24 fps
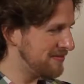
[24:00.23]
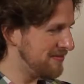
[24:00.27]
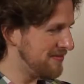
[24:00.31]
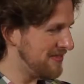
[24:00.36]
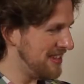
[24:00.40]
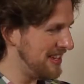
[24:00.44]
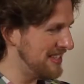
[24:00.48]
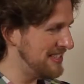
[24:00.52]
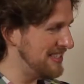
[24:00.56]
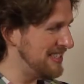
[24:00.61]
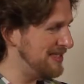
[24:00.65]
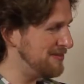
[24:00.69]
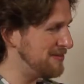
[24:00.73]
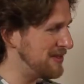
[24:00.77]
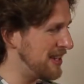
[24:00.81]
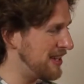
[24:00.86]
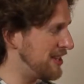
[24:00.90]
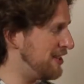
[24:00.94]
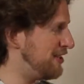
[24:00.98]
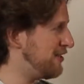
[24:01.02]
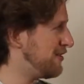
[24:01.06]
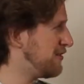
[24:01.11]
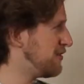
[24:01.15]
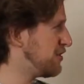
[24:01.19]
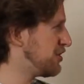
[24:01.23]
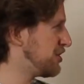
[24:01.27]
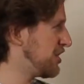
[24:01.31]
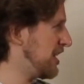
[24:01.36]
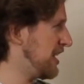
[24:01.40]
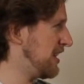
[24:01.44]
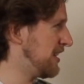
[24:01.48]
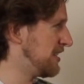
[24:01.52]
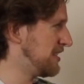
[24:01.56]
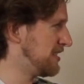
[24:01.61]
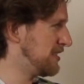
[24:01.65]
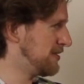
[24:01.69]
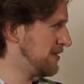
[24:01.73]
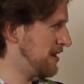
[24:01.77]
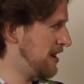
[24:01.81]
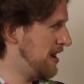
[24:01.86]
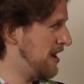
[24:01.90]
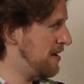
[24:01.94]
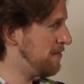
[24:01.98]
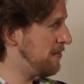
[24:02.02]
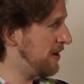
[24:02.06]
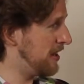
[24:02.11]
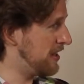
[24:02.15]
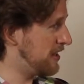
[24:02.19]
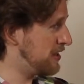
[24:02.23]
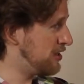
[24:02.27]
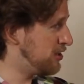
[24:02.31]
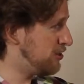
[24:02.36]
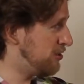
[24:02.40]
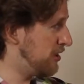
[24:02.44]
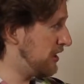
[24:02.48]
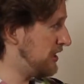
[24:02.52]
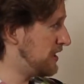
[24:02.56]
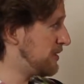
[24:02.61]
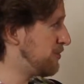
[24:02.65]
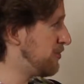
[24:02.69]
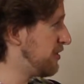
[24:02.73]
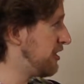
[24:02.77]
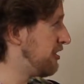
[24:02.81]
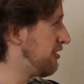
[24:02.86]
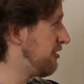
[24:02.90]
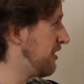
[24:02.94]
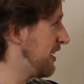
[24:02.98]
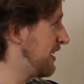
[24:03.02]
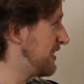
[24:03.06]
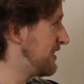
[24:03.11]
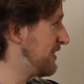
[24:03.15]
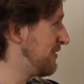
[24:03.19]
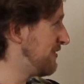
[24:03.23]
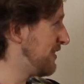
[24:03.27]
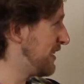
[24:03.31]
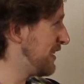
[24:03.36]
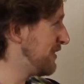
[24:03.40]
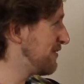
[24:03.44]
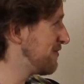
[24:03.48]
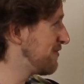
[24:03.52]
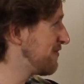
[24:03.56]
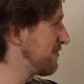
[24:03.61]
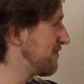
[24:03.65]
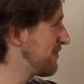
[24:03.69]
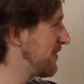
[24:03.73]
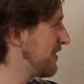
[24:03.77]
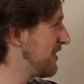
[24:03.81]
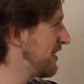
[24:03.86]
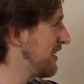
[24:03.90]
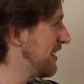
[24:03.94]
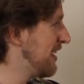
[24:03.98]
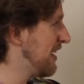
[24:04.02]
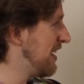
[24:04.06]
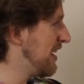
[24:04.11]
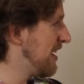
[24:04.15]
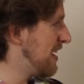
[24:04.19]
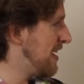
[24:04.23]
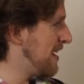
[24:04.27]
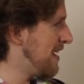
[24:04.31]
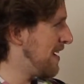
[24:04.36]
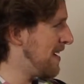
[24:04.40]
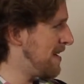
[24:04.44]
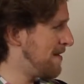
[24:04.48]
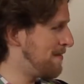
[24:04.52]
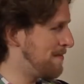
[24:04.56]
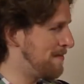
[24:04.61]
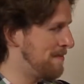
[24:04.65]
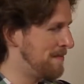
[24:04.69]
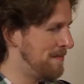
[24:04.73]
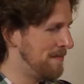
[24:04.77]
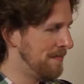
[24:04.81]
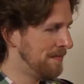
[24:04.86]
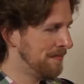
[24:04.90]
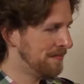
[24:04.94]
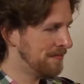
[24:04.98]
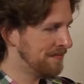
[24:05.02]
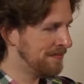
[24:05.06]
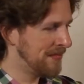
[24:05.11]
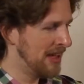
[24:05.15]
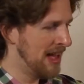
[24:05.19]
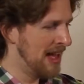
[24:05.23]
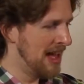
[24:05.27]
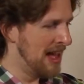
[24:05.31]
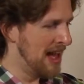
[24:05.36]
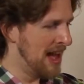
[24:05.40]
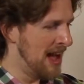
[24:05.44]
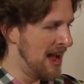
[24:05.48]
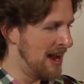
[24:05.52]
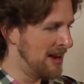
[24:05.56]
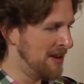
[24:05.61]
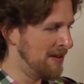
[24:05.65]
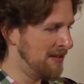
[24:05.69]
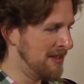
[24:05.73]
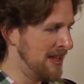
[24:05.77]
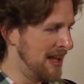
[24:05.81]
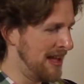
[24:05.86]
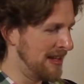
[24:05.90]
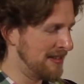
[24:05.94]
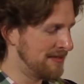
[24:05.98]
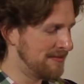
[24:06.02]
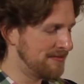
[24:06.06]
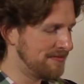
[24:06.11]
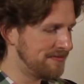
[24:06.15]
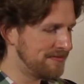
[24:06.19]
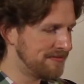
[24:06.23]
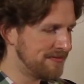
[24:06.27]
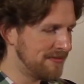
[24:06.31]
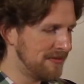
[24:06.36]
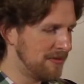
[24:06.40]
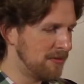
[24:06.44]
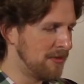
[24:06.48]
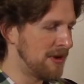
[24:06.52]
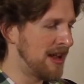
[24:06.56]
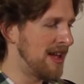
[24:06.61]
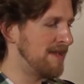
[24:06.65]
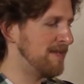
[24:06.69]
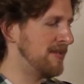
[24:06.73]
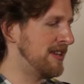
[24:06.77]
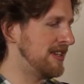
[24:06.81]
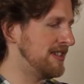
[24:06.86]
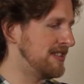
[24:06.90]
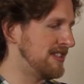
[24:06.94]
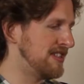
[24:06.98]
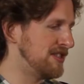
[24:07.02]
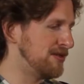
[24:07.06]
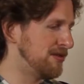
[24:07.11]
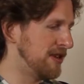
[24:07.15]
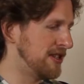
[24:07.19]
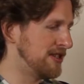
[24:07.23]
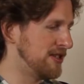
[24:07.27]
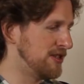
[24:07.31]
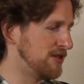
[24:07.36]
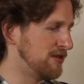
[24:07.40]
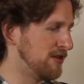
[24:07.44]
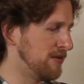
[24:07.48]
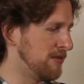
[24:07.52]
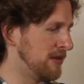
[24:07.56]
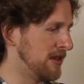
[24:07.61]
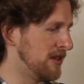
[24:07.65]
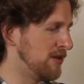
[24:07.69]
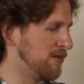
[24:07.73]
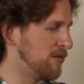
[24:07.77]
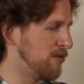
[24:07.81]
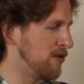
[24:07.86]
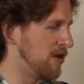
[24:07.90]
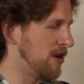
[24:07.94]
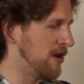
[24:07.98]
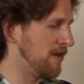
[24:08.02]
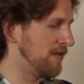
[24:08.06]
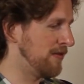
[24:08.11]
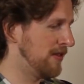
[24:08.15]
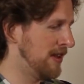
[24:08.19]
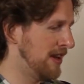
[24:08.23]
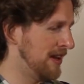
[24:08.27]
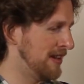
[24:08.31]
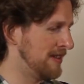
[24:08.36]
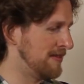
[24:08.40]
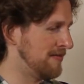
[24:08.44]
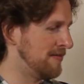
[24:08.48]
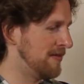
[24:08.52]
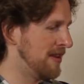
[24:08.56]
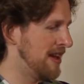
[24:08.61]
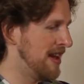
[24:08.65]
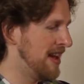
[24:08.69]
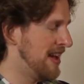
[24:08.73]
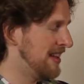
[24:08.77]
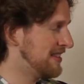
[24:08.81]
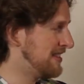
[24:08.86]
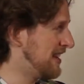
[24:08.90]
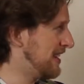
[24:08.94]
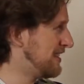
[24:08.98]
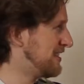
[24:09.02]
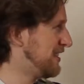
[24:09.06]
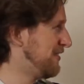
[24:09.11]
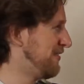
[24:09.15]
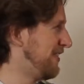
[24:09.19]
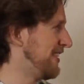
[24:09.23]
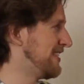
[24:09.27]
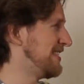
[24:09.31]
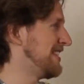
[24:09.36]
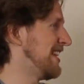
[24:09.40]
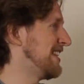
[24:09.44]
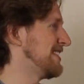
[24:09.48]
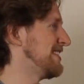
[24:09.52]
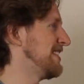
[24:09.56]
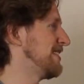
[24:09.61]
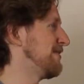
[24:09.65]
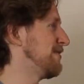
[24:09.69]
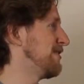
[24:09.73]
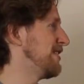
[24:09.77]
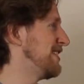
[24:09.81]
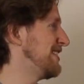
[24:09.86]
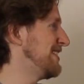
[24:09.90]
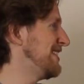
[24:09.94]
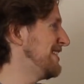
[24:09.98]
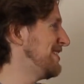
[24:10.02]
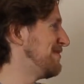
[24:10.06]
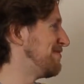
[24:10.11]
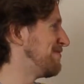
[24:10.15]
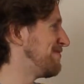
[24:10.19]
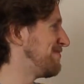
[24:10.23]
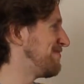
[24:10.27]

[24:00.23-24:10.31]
seems like a huge challenge, but constraints breed creativity. I know that when I've been in situations where I'm a little more offline, it's actually fantastic for the team